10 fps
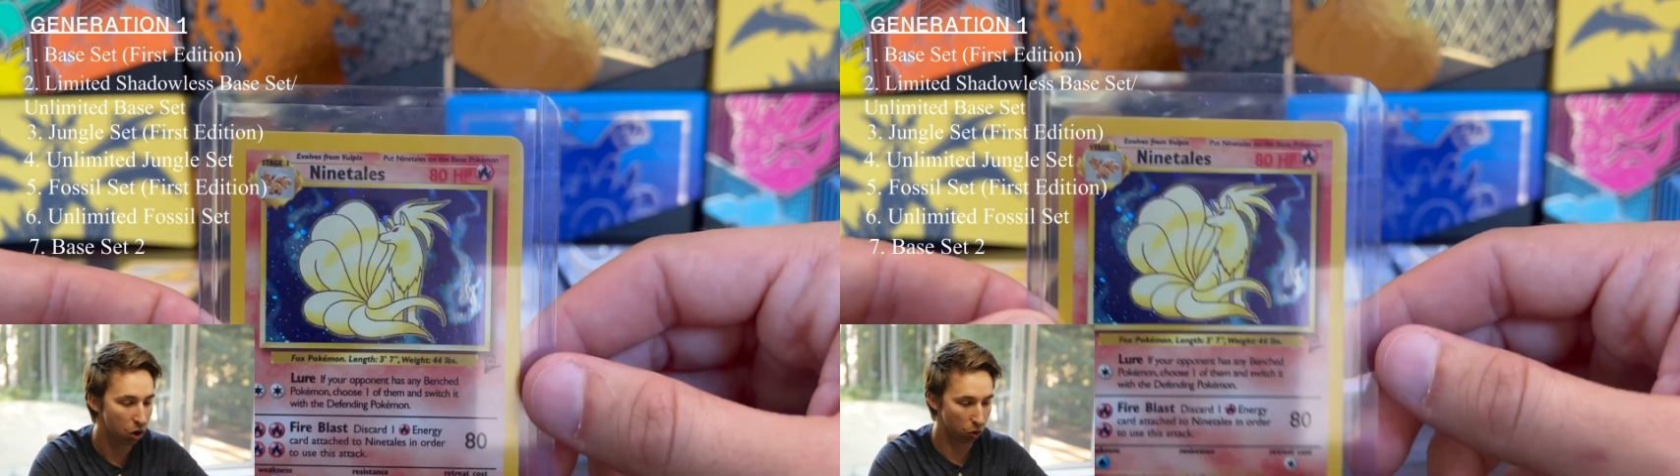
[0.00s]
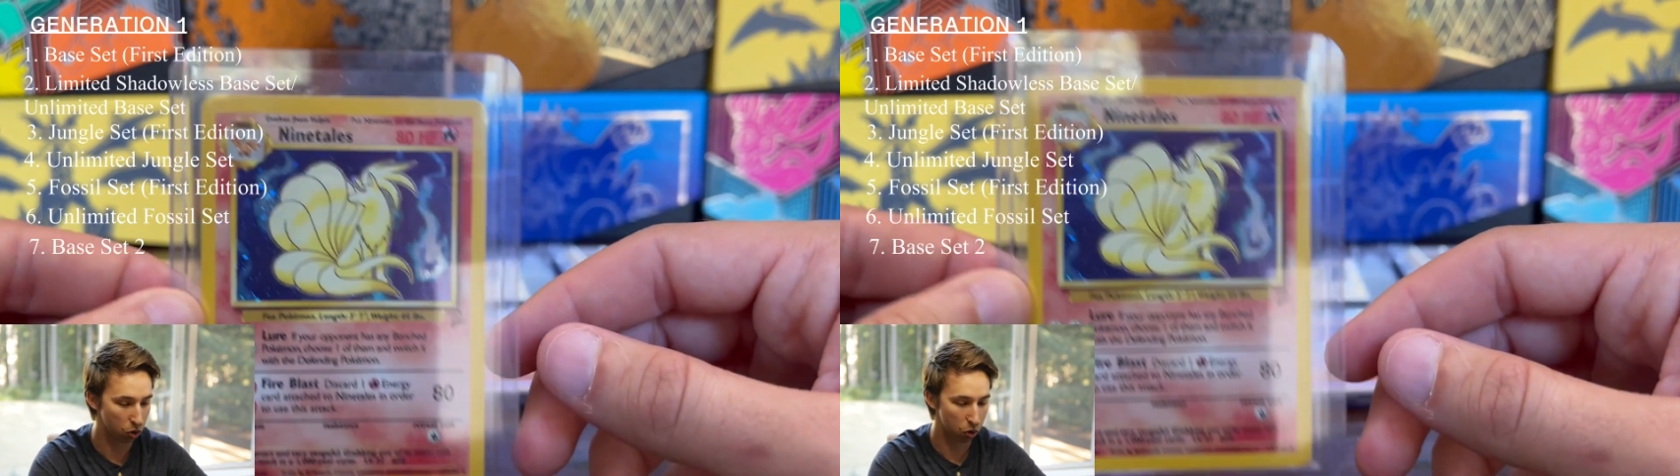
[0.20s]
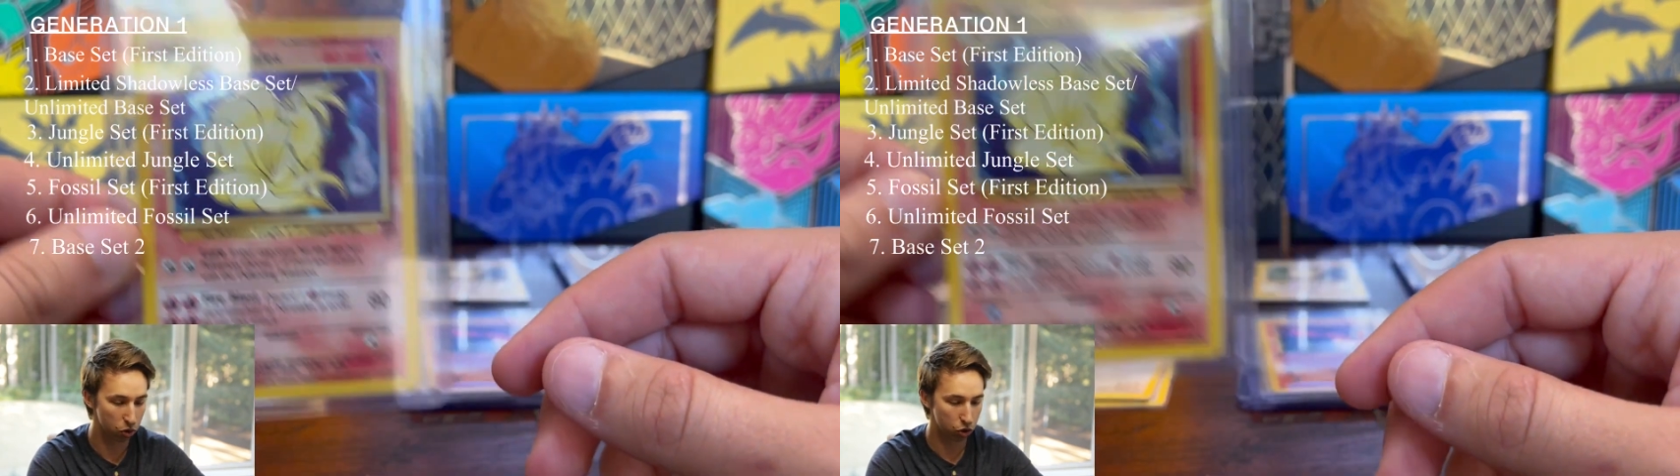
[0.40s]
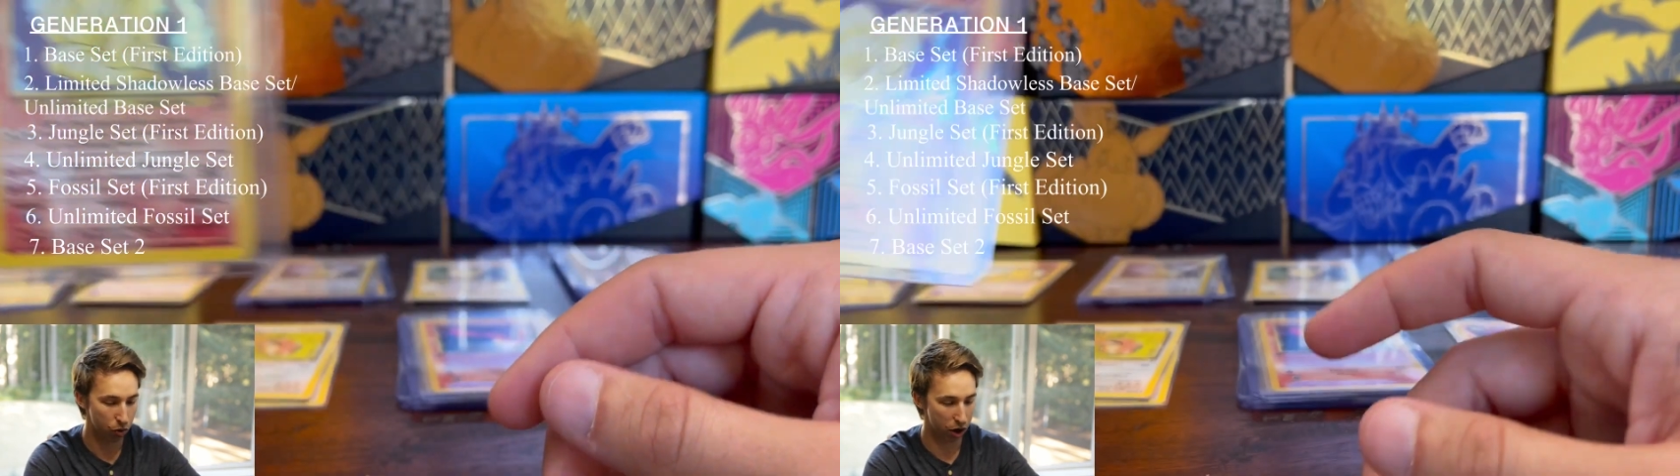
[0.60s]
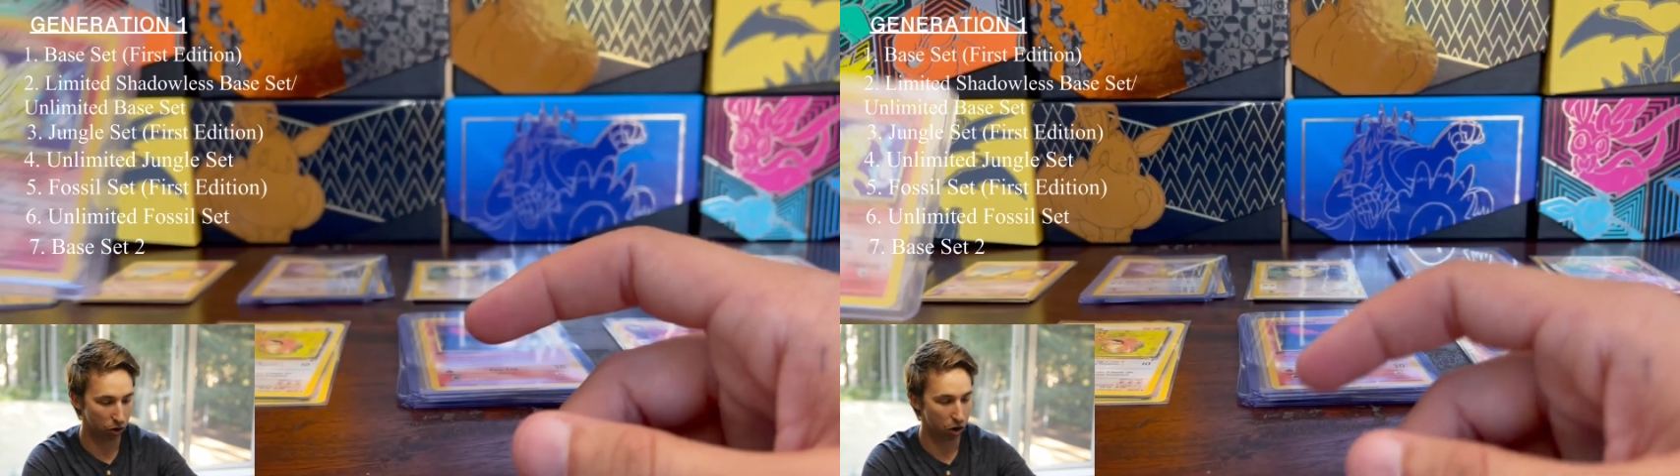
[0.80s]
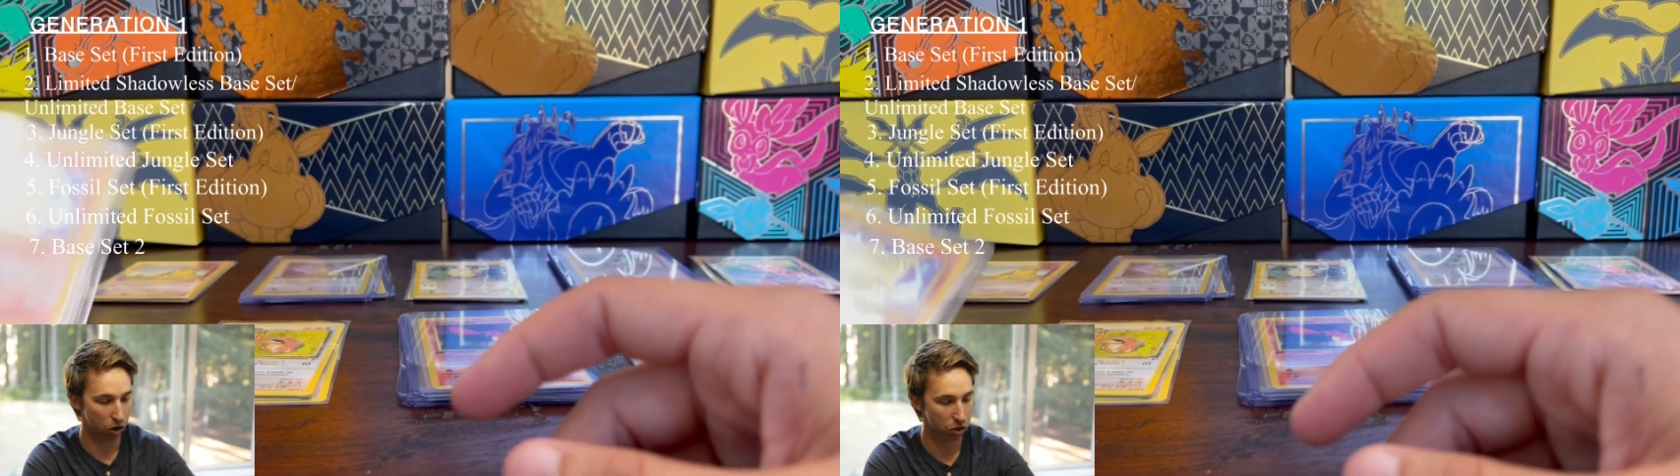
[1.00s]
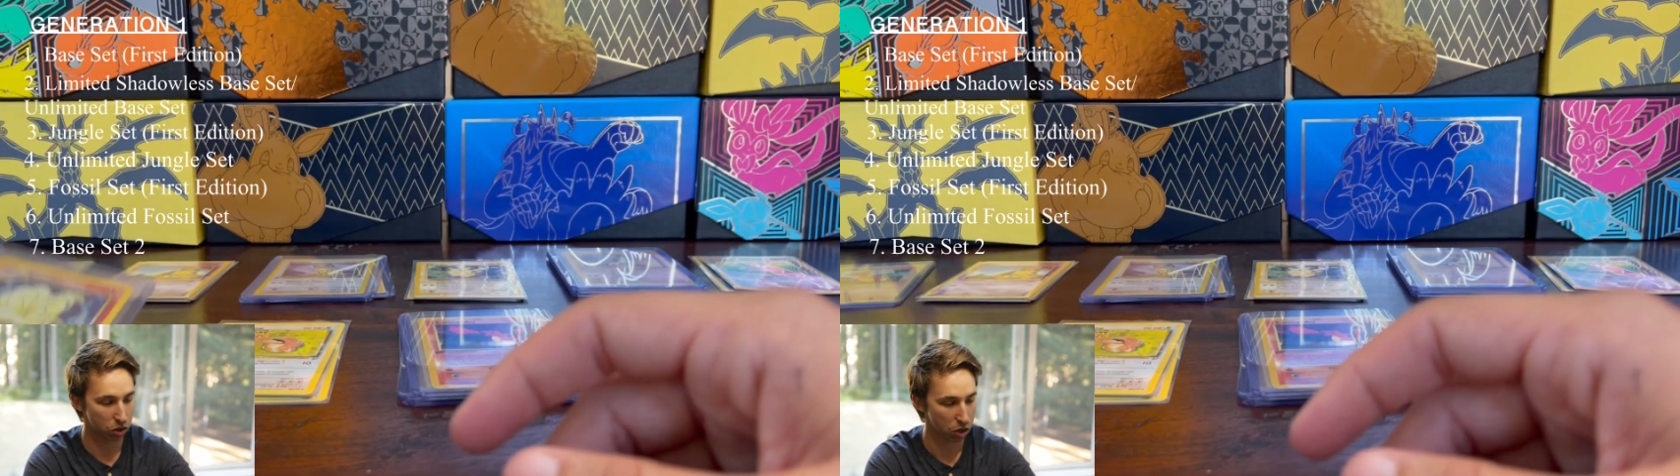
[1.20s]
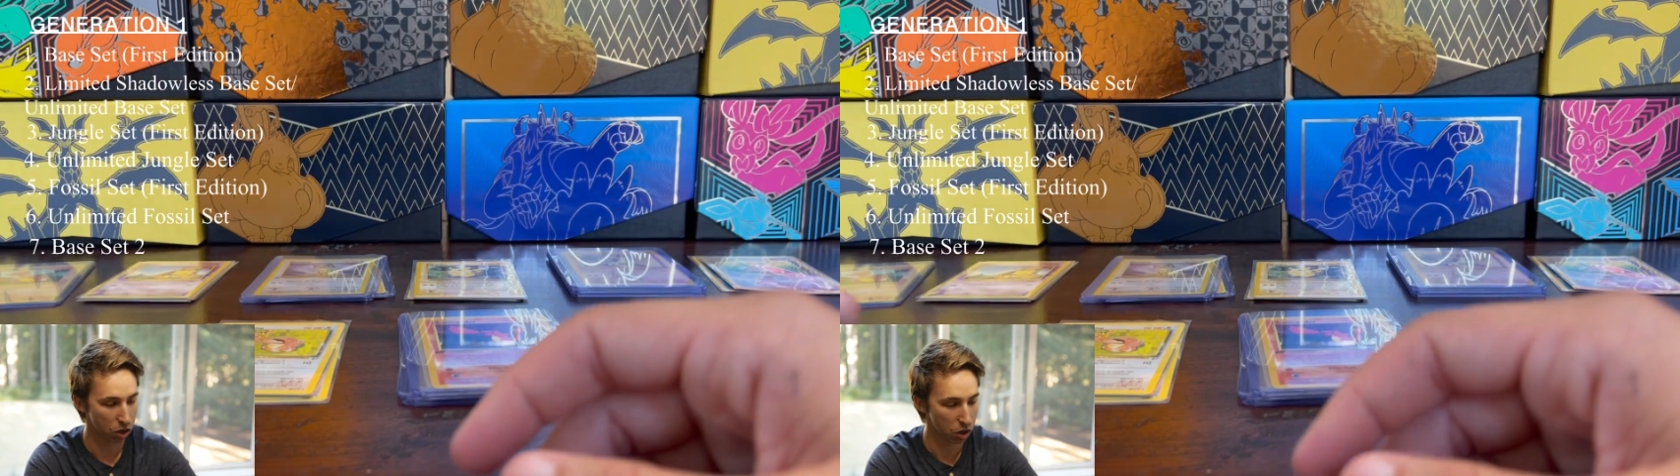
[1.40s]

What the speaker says: or ultra rare cards.